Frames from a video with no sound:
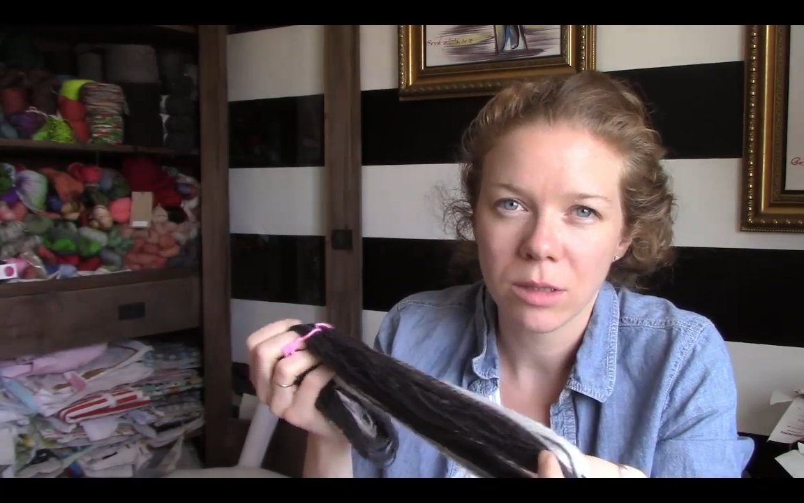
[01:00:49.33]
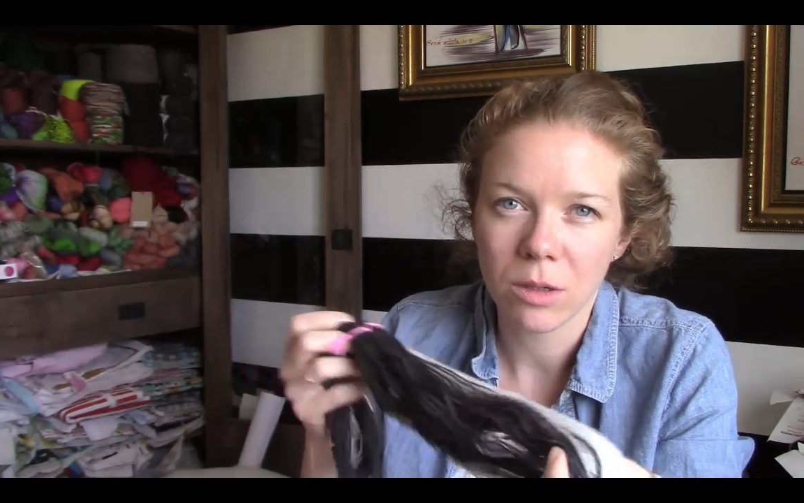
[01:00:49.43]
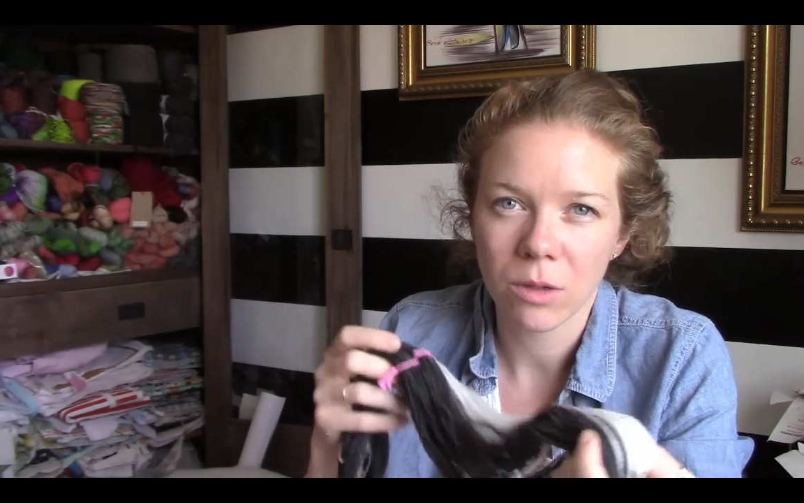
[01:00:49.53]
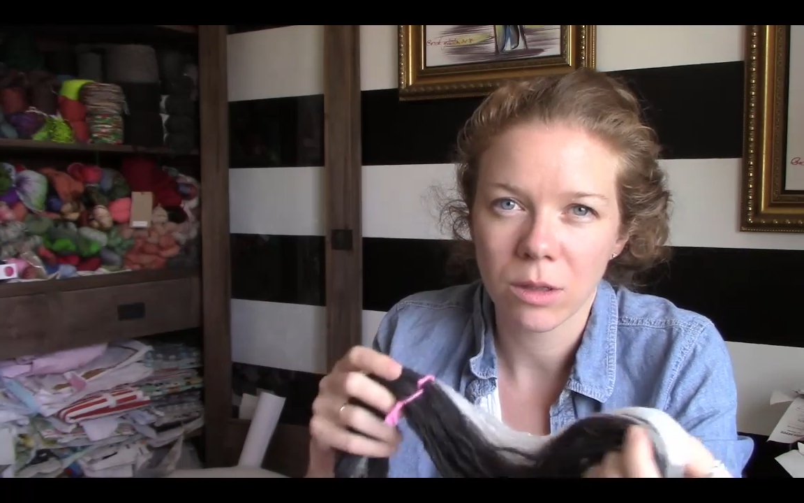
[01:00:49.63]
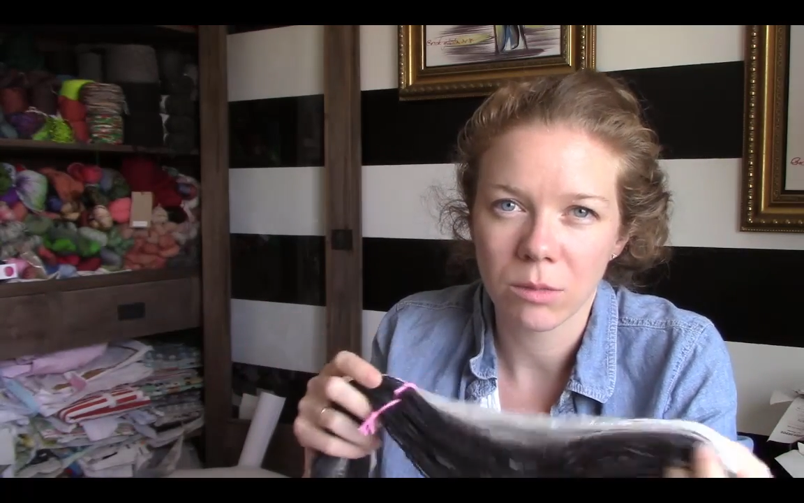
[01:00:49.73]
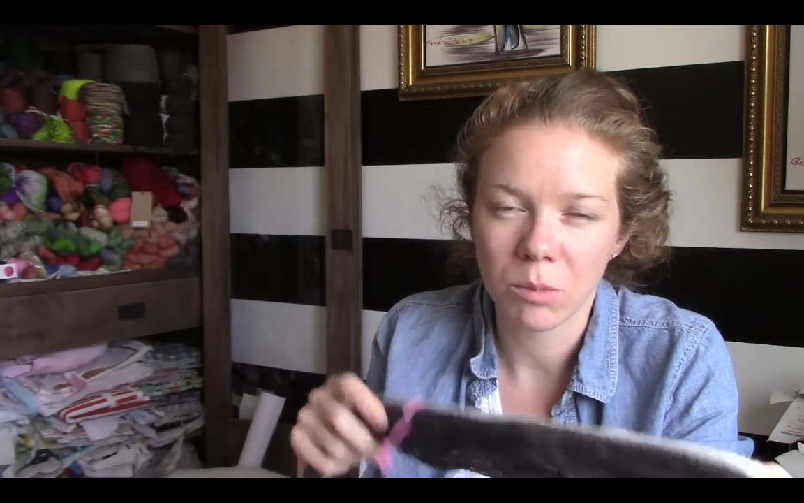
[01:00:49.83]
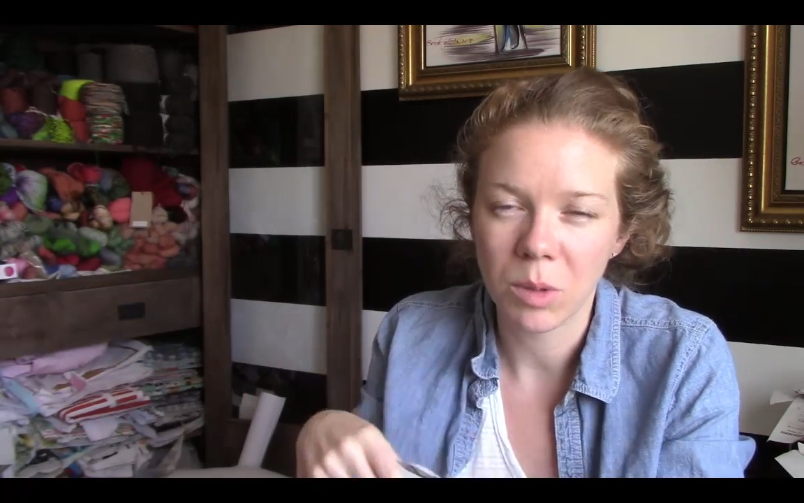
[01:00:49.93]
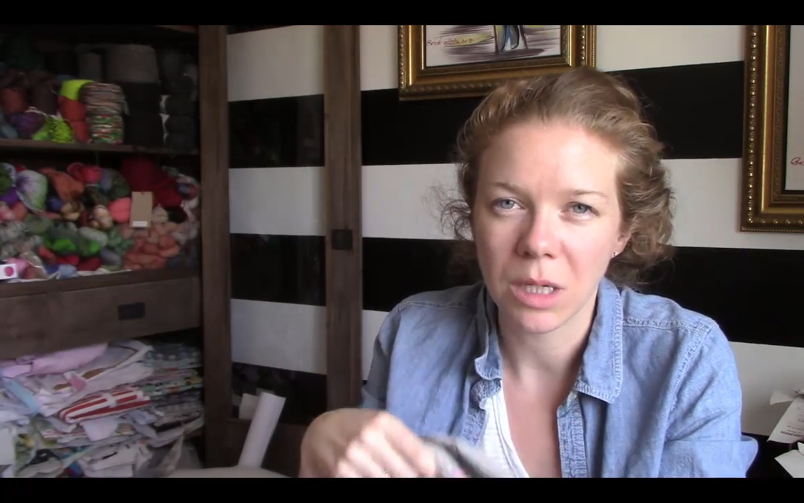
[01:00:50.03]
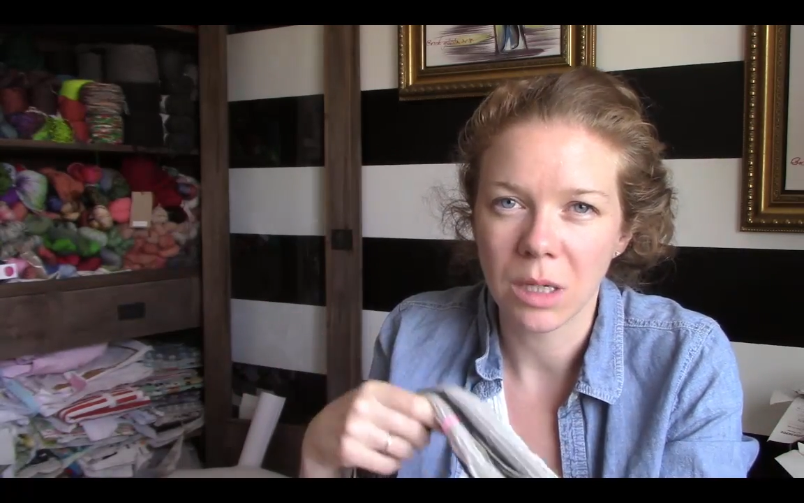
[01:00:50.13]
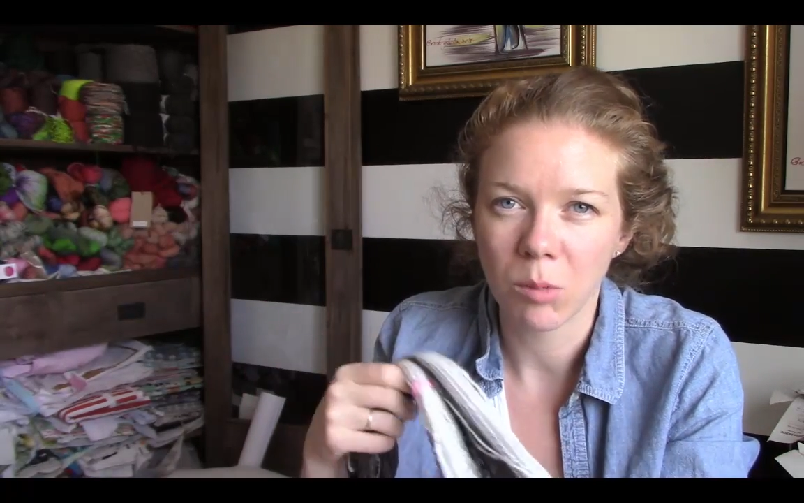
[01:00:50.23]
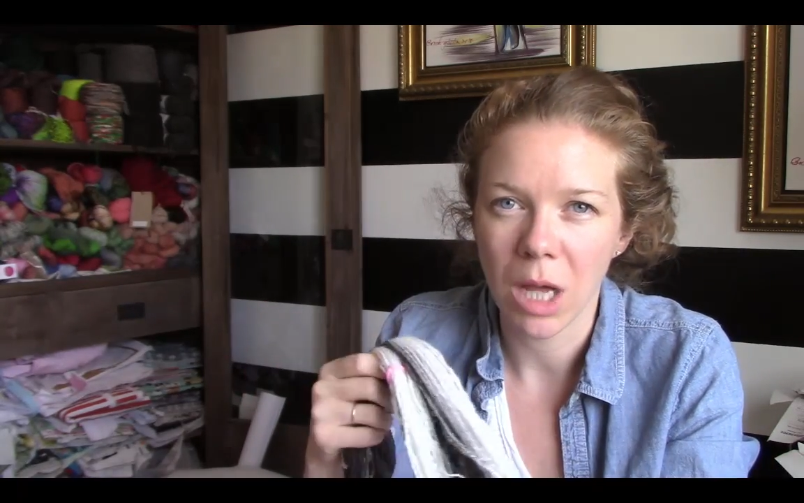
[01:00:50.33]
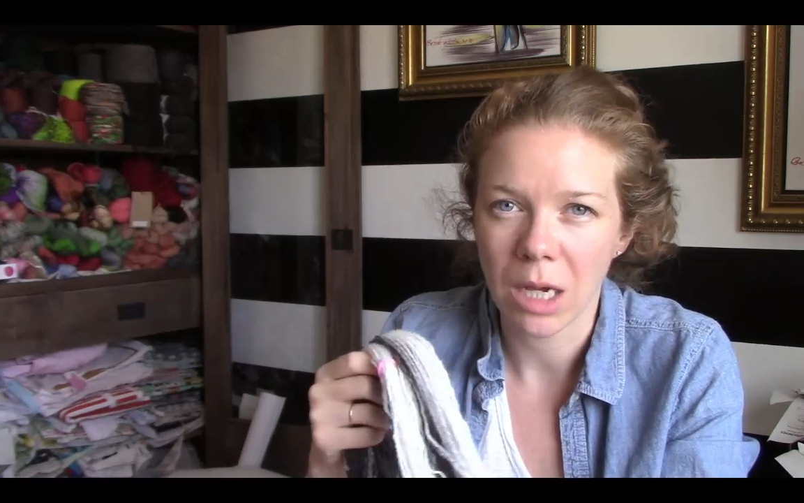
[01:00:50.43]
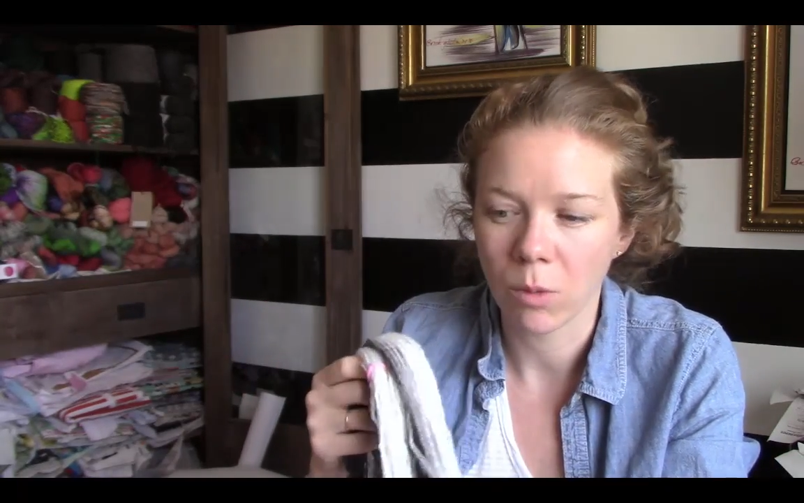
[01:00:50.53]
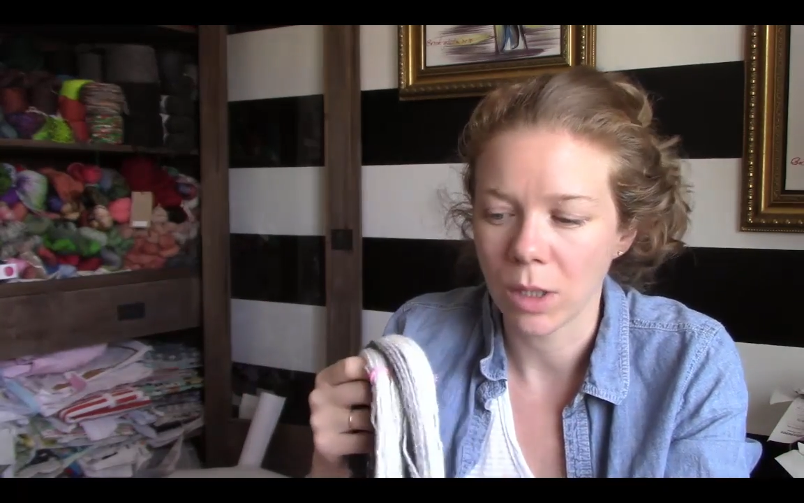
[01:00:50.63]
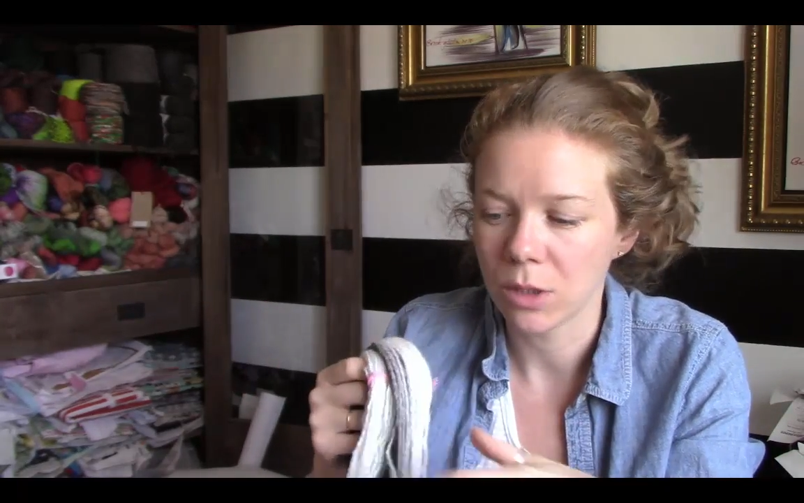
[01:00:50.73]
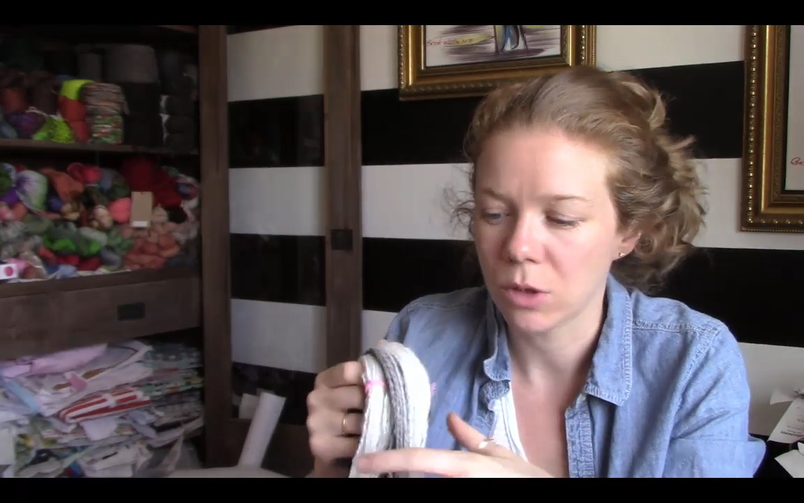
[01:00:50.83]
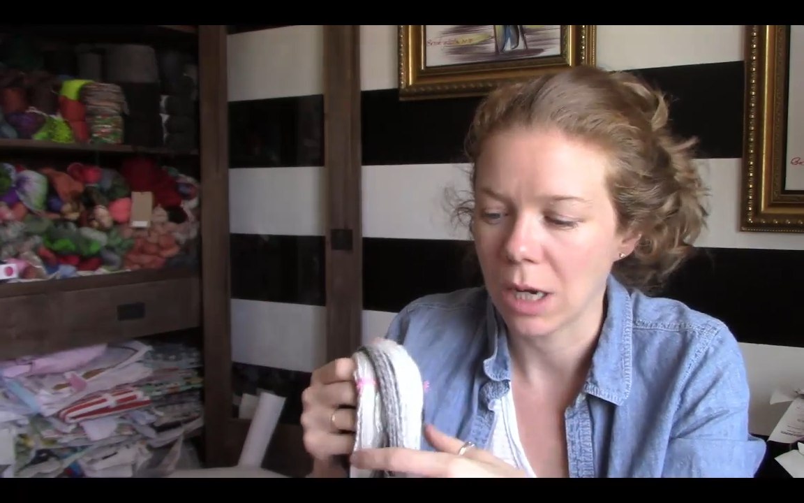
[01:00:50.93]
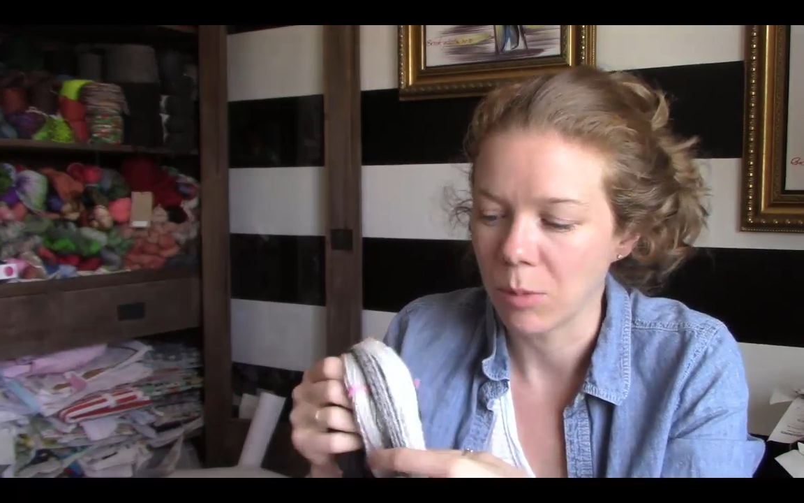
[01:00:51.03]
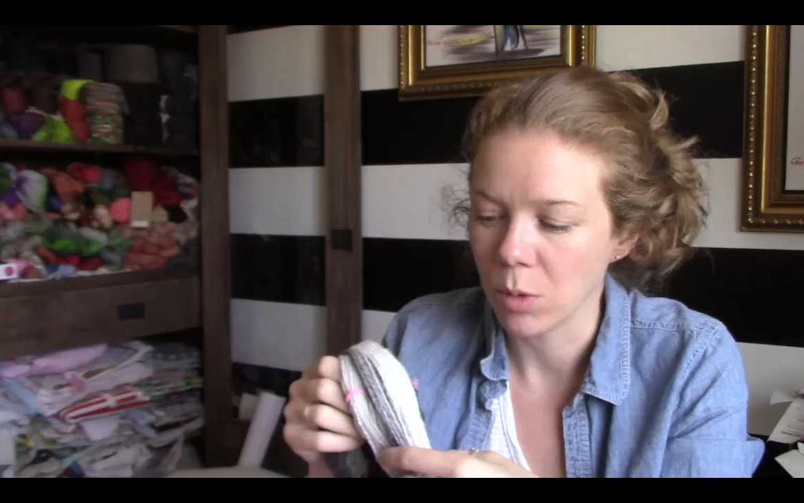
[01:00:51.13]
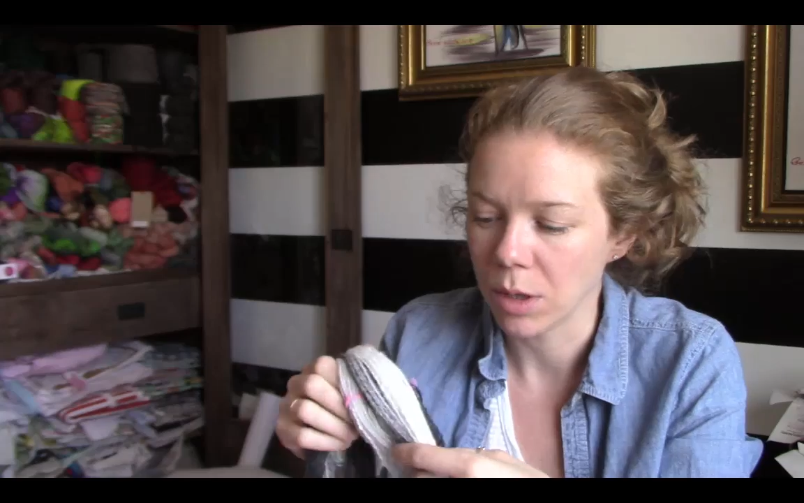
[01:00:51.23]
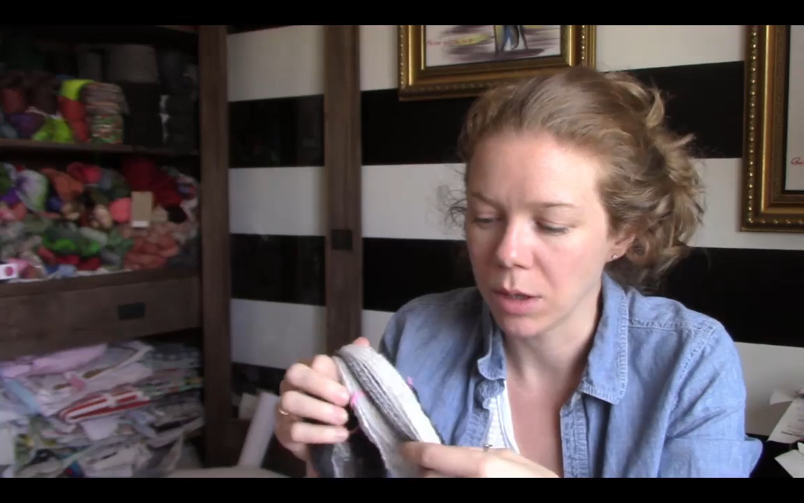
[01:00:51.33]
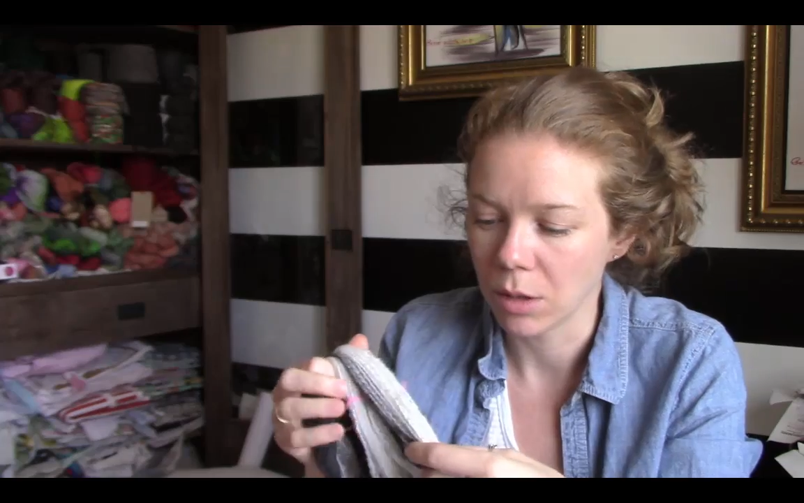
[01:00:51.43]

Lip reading: So it'll be a black and white stripe with